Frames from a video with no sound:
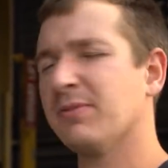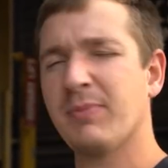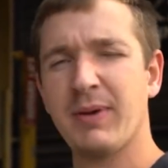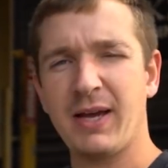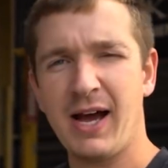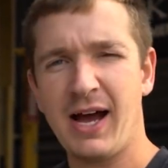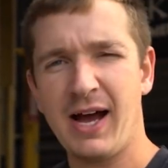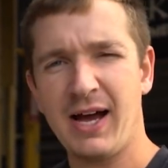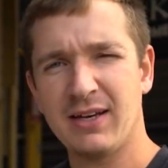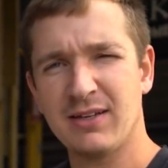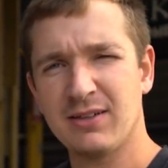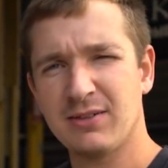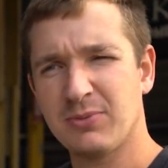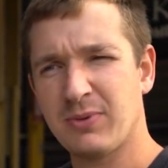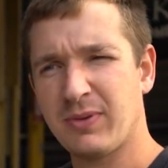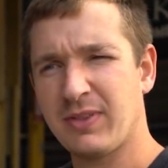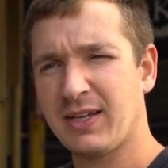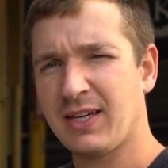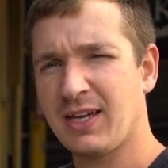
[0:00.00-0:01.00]
a bit harder
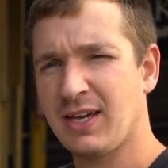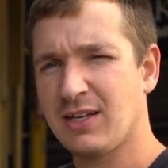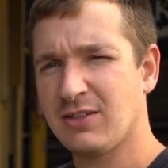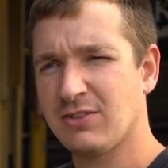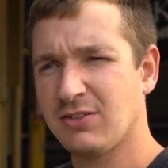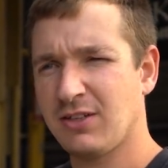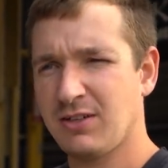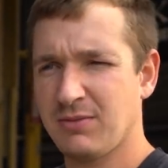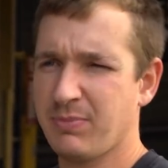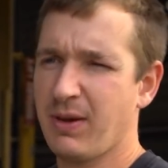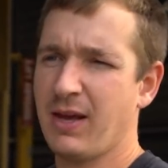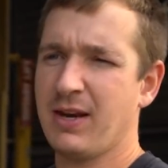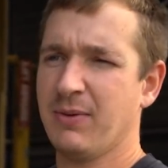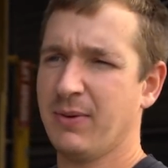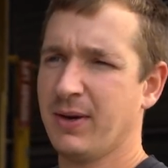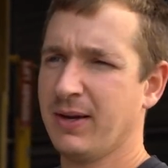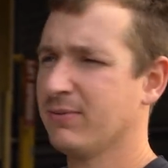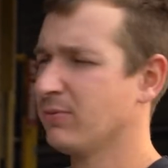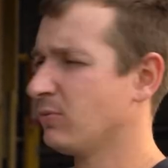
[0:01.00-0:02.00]
when the cage is in. But
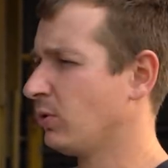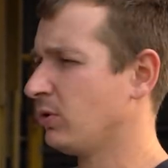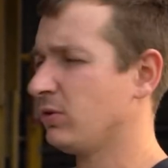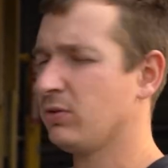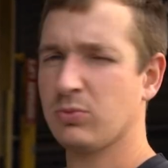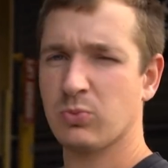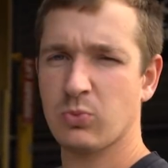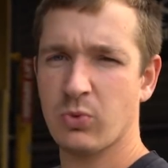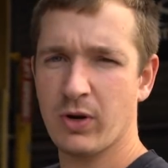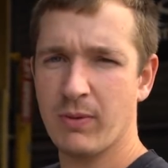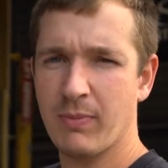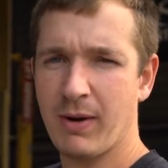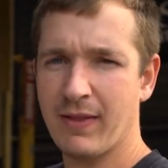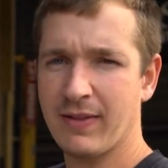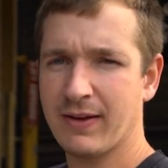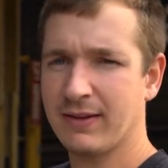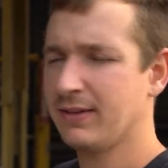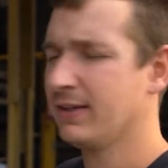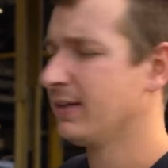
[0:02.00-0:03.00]
anyway, we'll worry
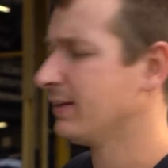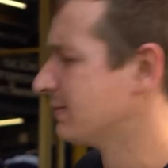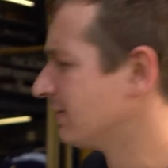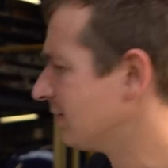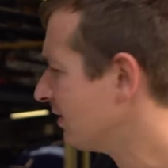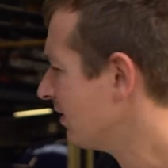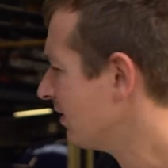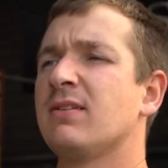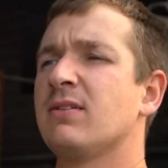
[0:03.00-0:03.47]
about that later.